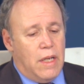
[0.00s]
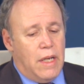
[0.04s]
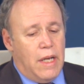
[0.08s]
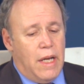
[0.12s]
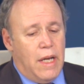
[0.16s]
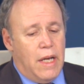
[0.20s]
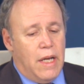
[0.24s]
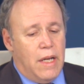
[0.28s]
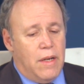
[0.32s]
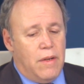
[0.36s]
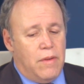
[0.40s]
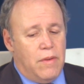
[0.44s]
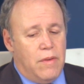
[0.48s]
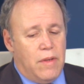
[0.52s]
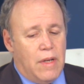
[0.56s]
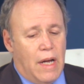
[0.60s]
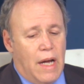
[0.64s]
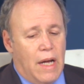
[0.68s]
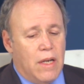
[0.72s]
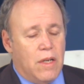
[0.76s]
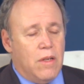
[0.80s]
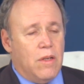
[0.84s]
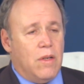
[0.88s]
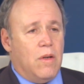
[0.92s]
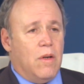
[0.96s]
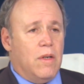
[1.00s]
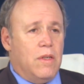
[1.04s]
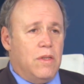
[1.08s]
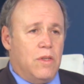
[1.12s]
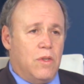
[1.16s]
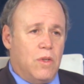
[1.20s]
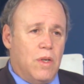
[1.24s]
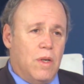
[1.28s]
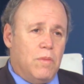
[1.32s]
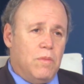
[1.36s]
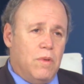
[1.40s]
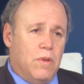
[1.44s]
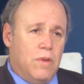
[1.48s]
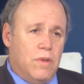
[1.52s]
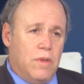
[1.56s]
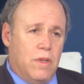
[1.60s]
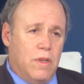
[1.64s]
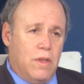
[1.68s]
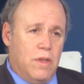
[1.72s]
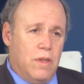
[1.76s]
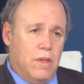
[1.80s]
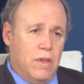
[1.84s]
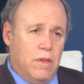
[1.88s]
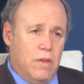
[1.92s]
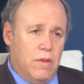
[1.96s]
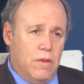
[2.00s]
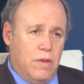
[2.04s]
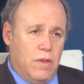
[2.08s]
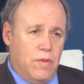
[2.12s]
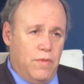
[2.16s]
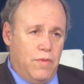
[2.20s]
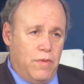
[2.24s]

And I could cause trouble to the